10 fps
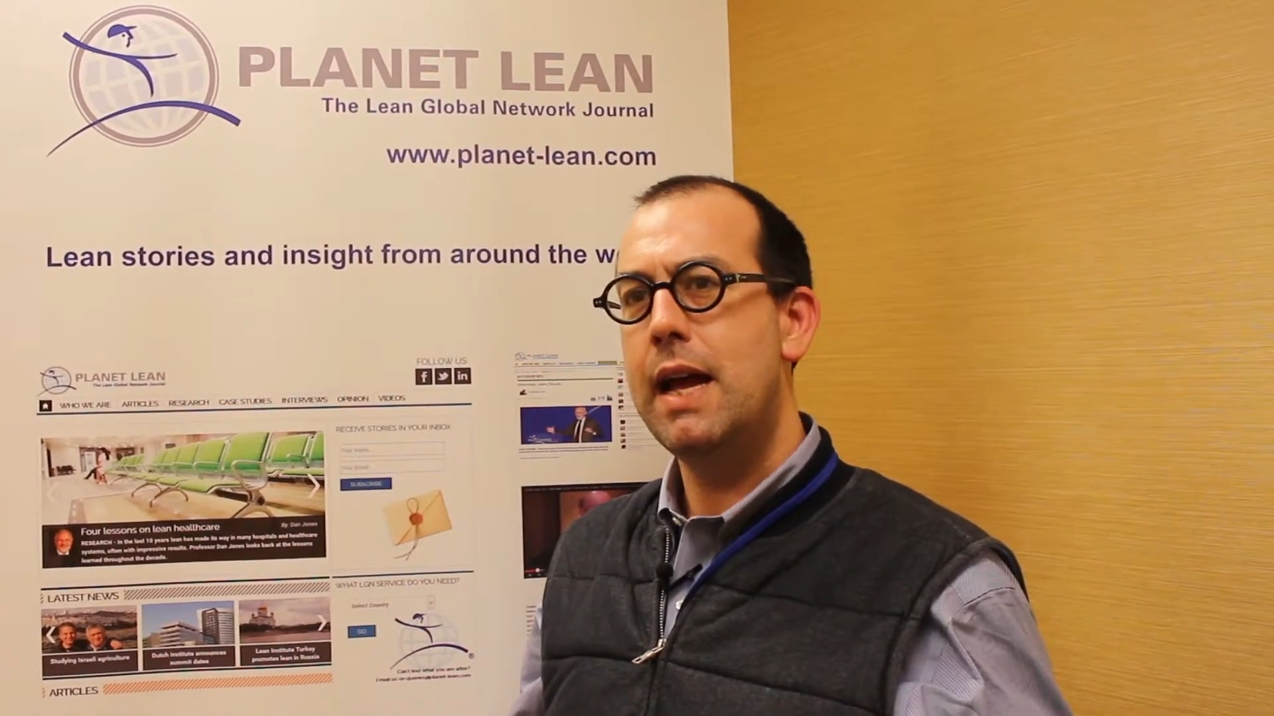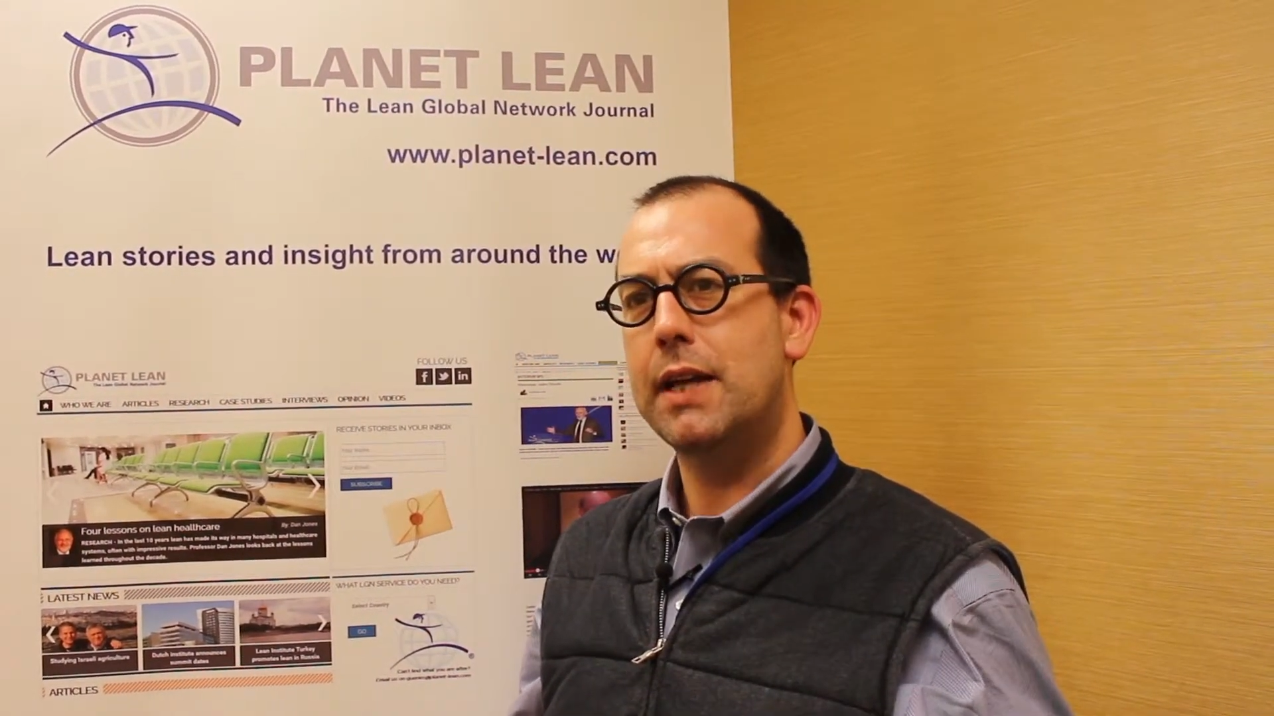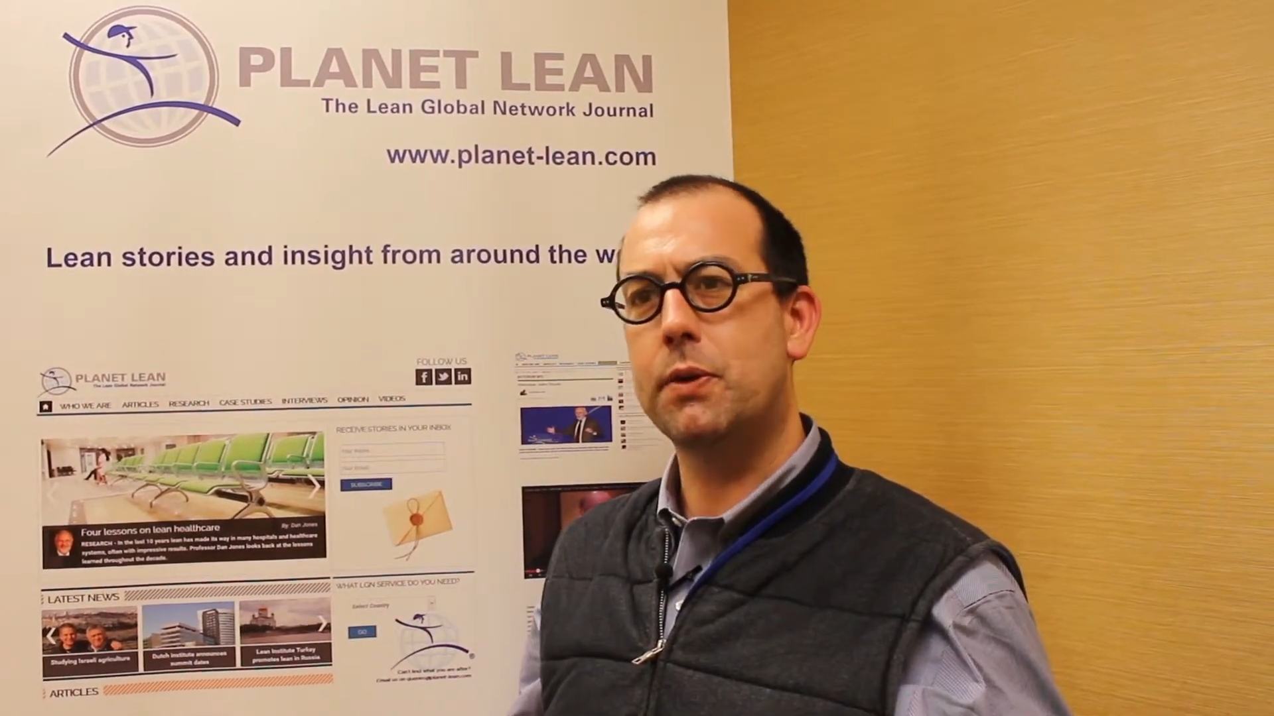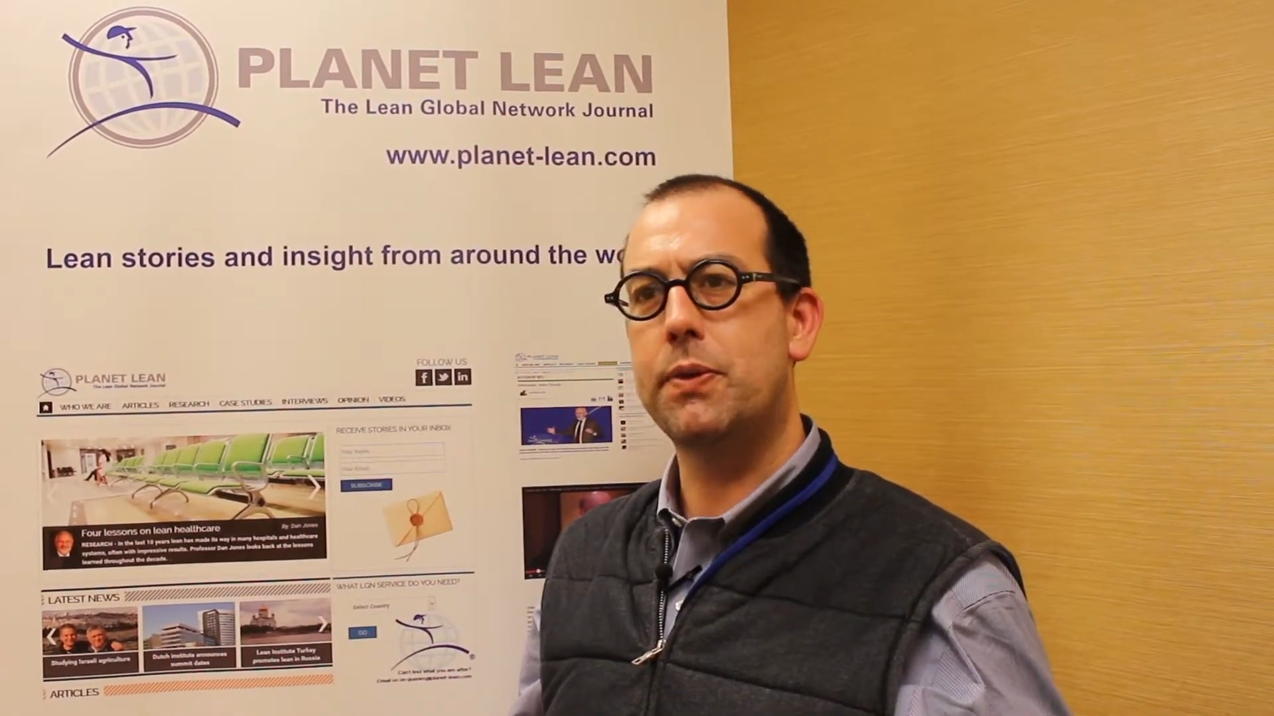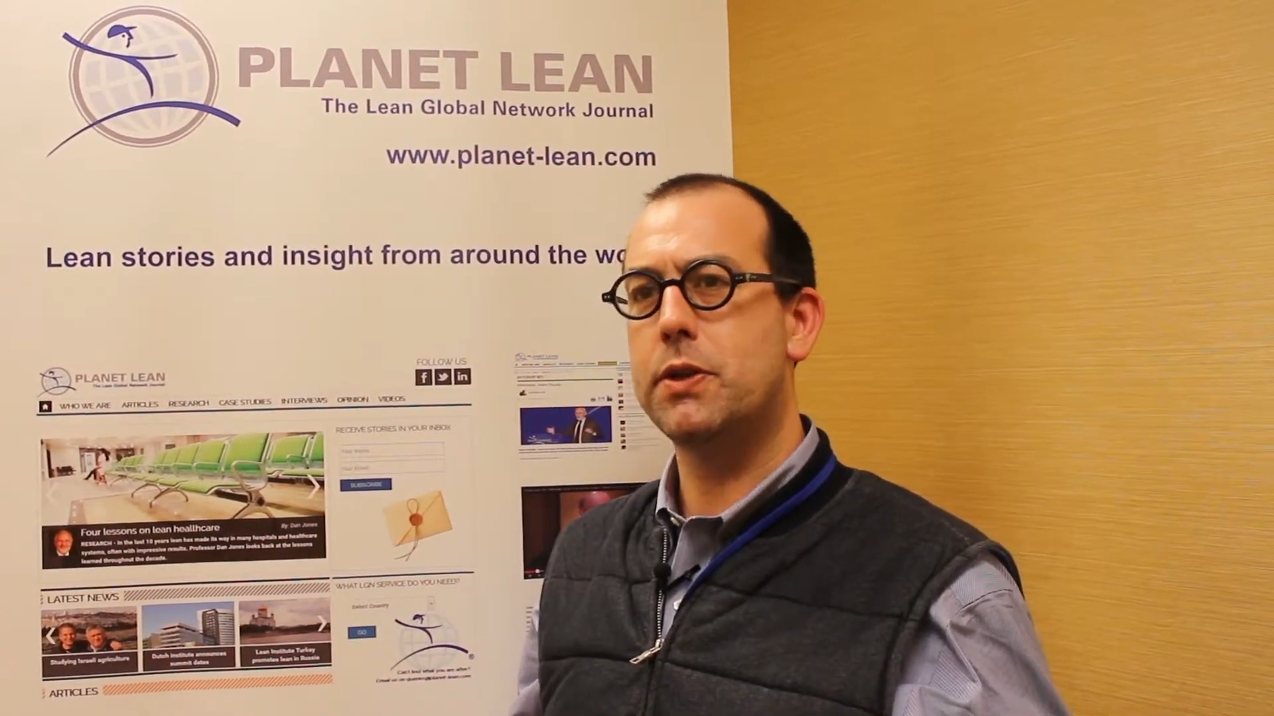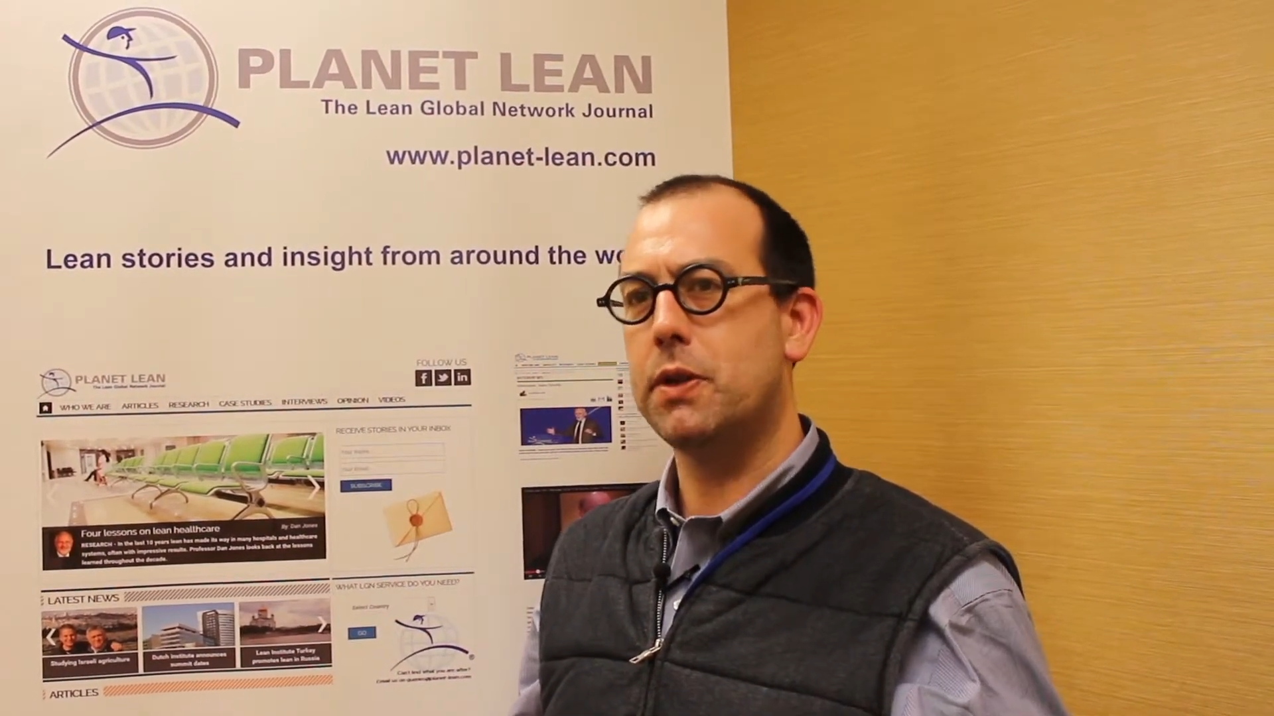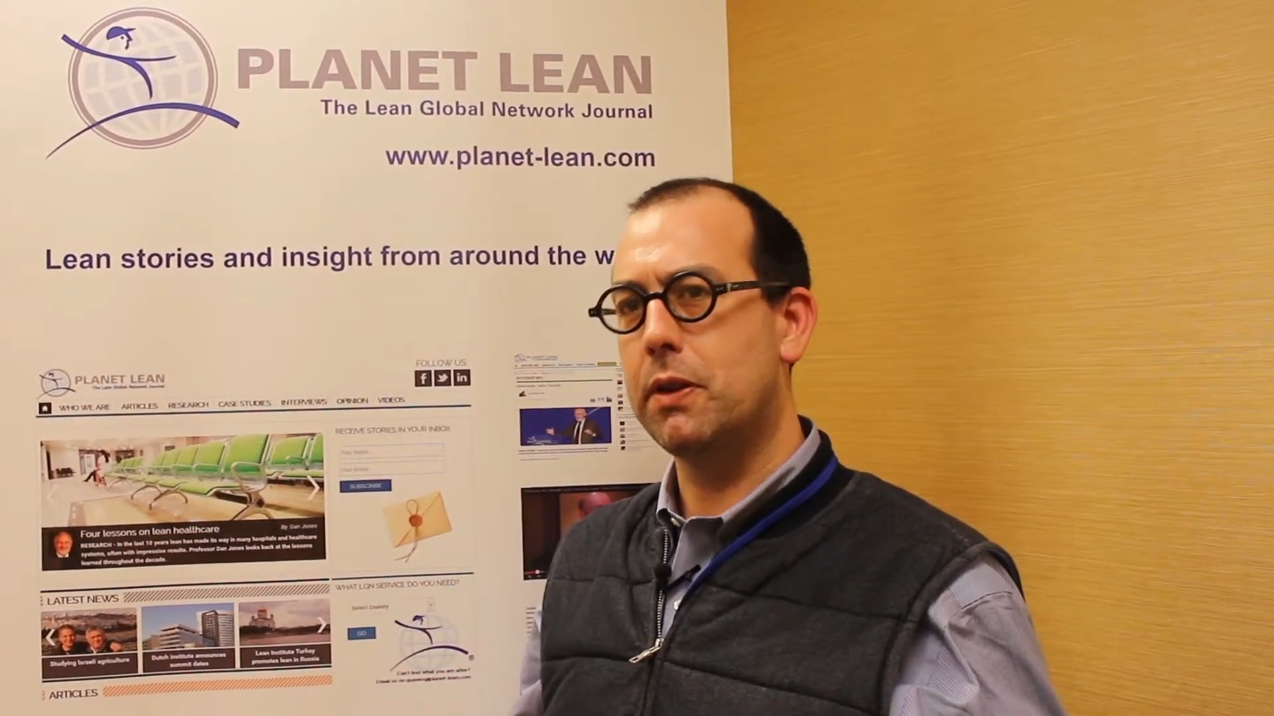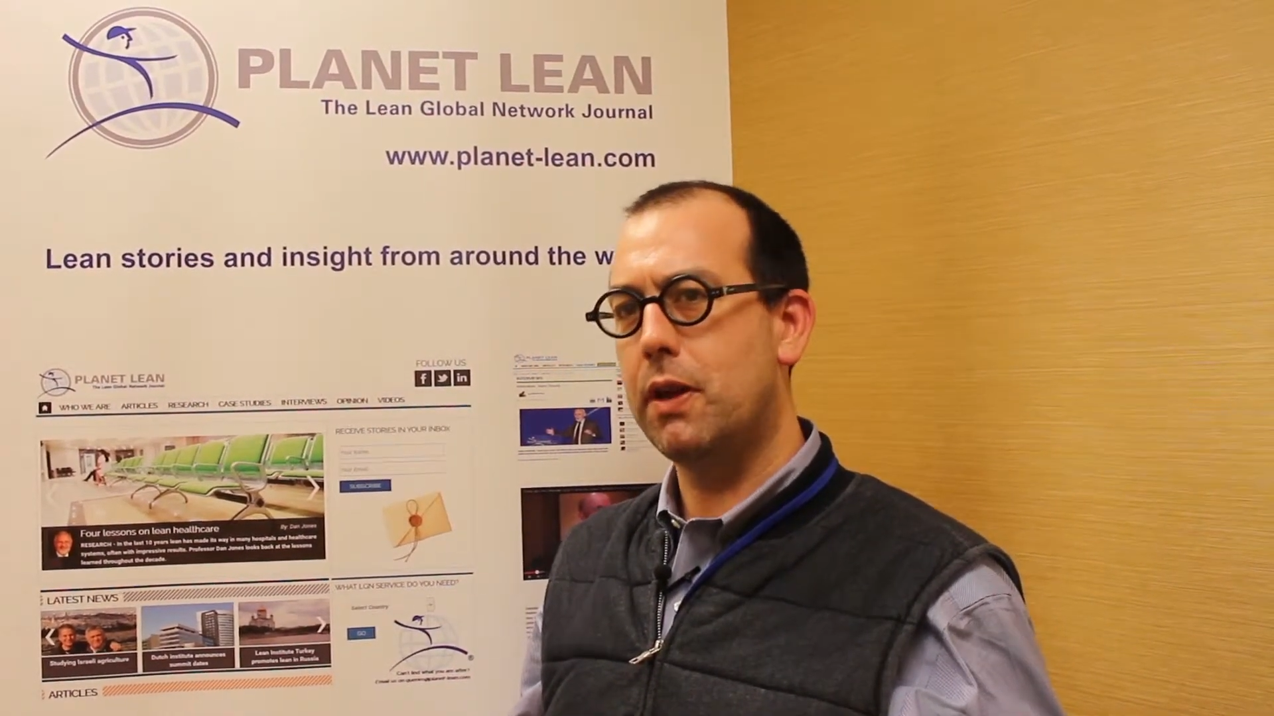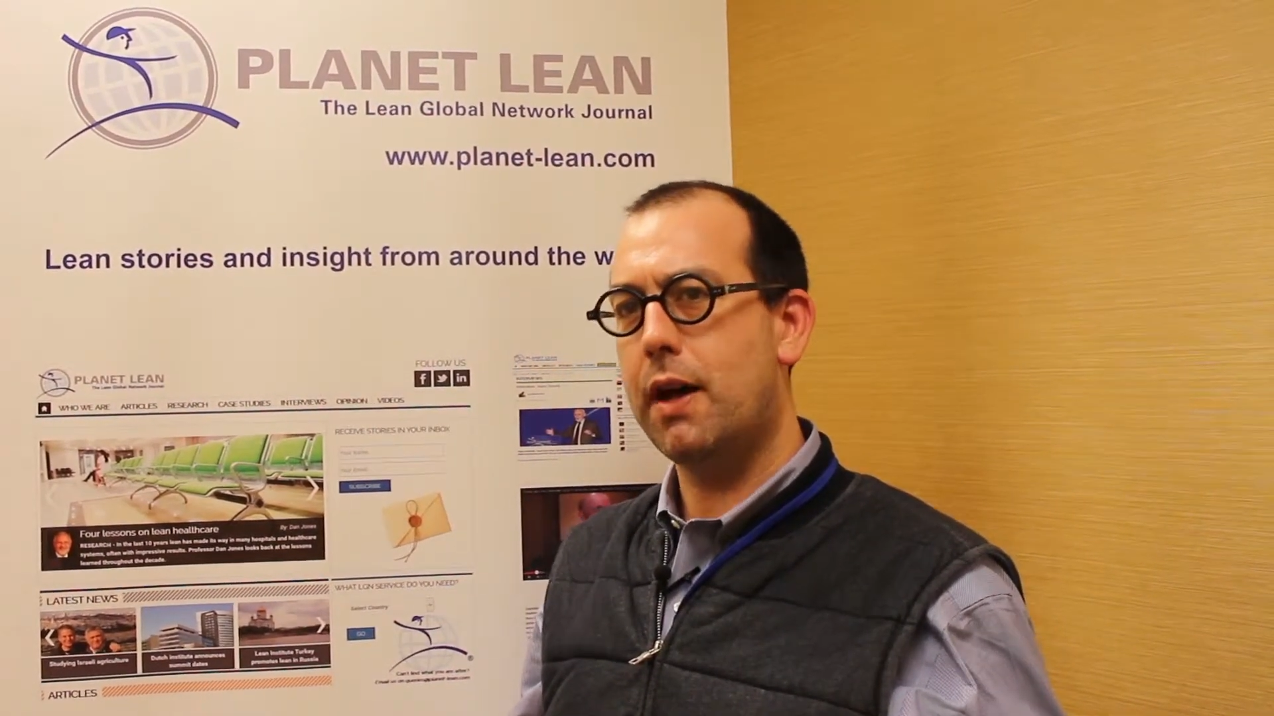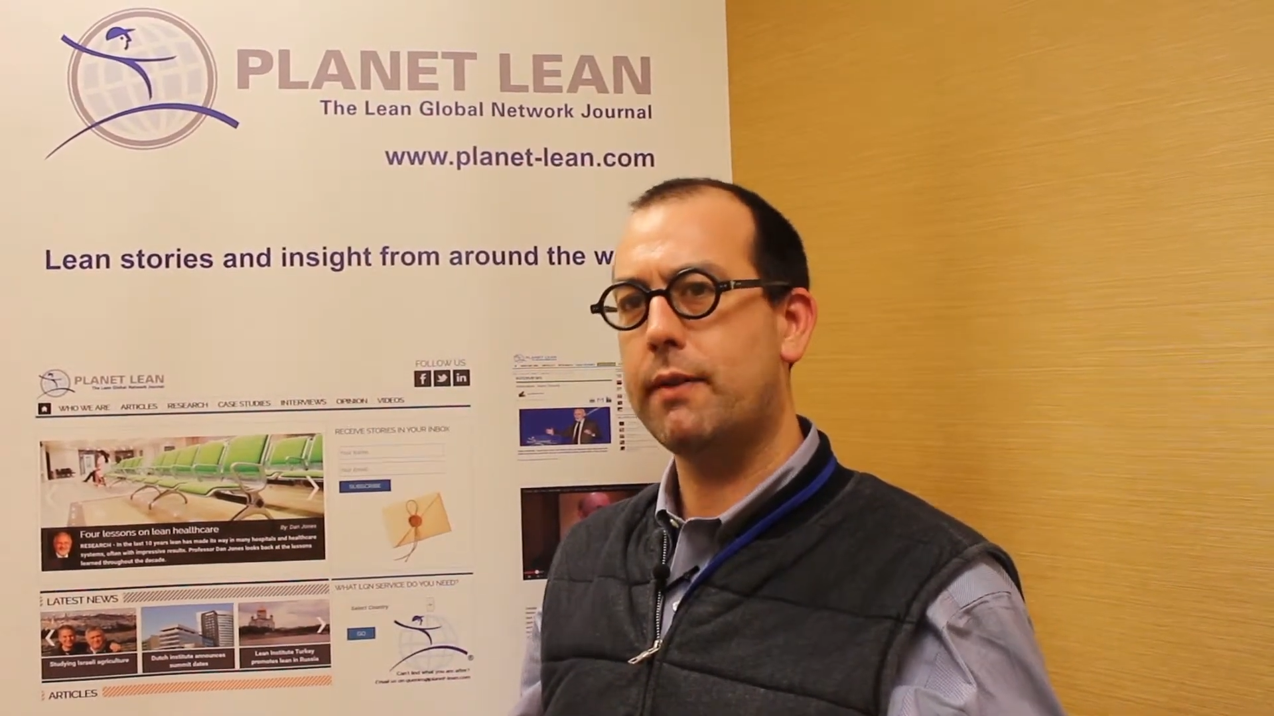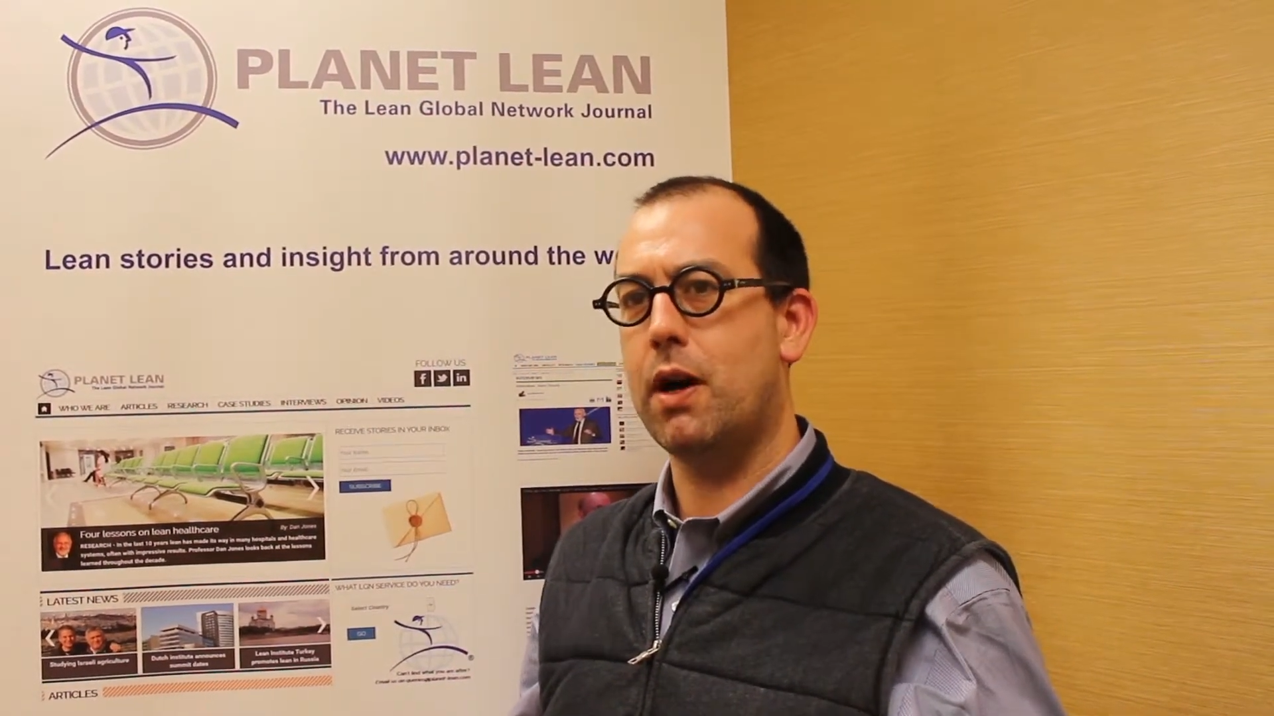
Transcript: And so there's a lot